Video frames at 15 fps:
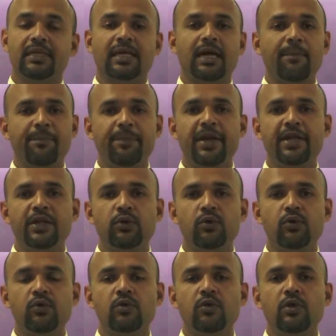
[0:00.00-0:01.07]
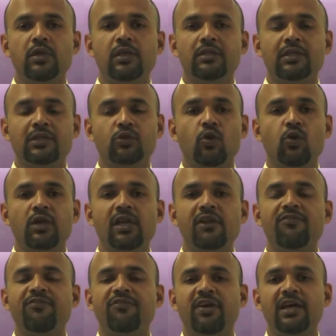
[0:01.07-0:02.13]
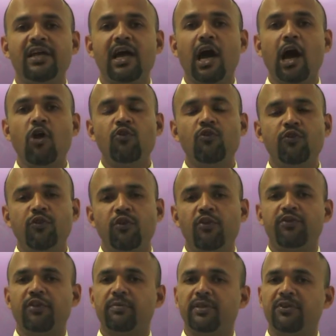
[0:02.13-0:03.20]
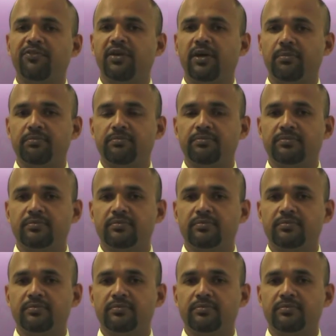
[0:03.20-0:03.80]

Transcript: compared to the total fund outflow from the firm.